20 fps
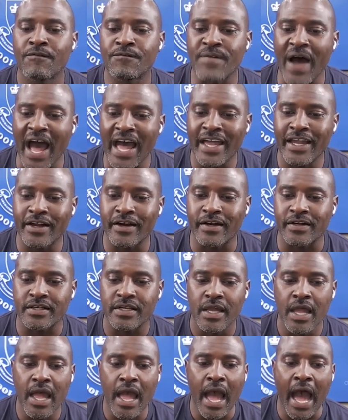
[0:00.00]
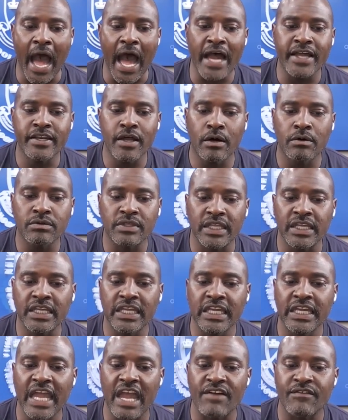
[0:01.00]
fired. I don't
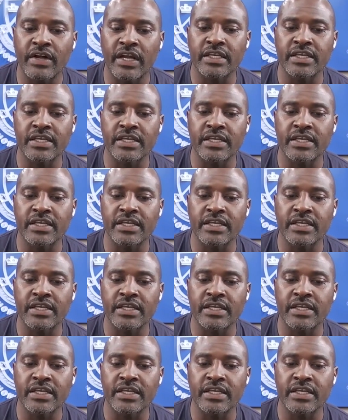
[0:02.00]
think he ever